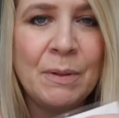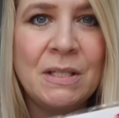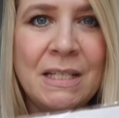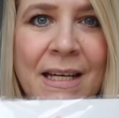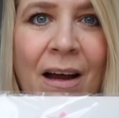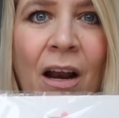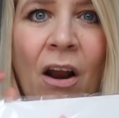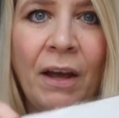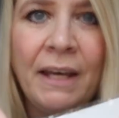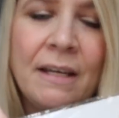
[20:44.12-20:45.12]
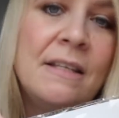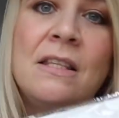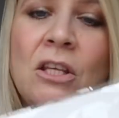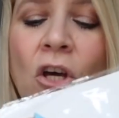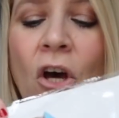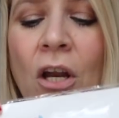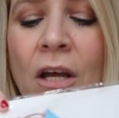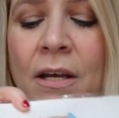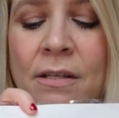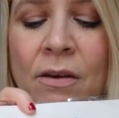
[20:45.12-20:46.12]
bunting. I liked the
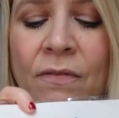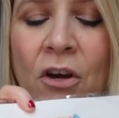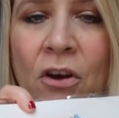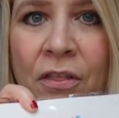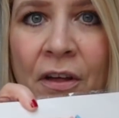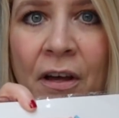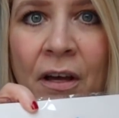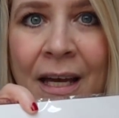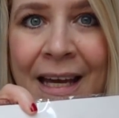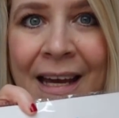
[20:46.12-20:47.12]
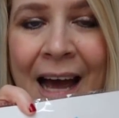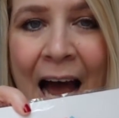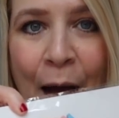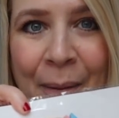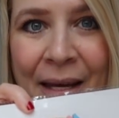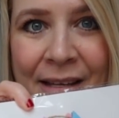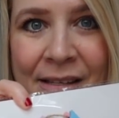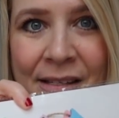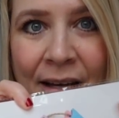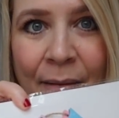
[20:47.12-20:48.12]
colours of the other Happy
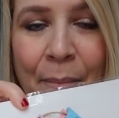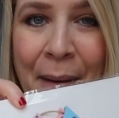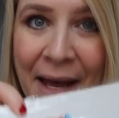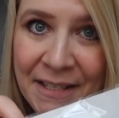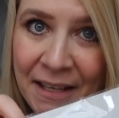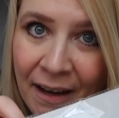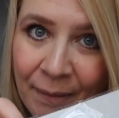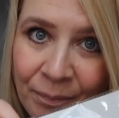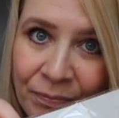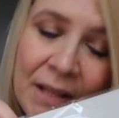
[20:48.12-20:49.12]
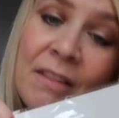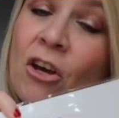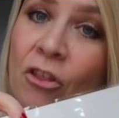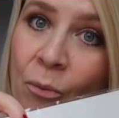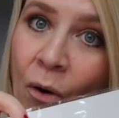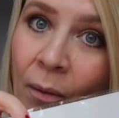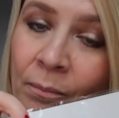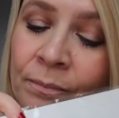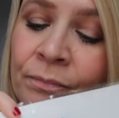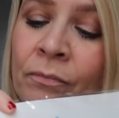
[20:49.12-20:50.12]
Easter better in the other
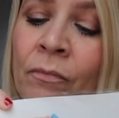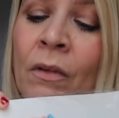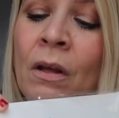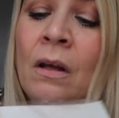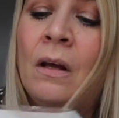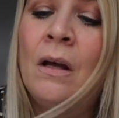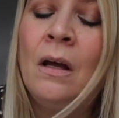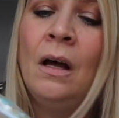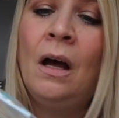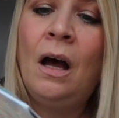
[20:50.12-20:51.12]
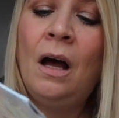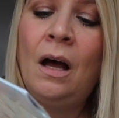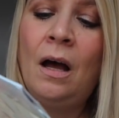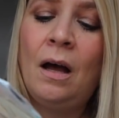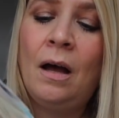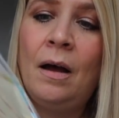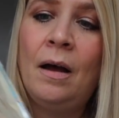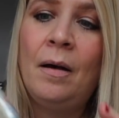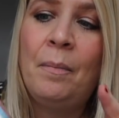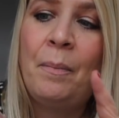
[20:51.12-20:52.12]
one.
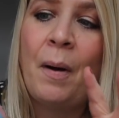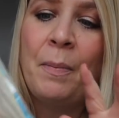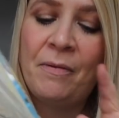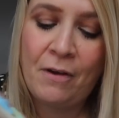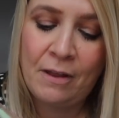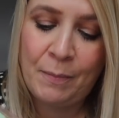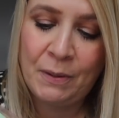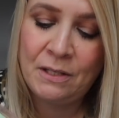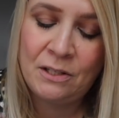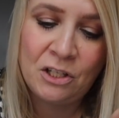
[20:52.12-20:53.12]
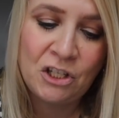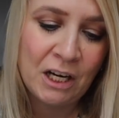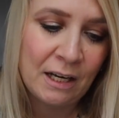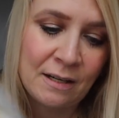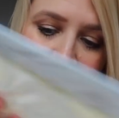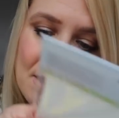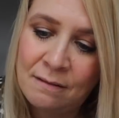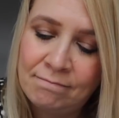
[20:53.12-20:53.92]
But I prefer the bunnies to the chicks.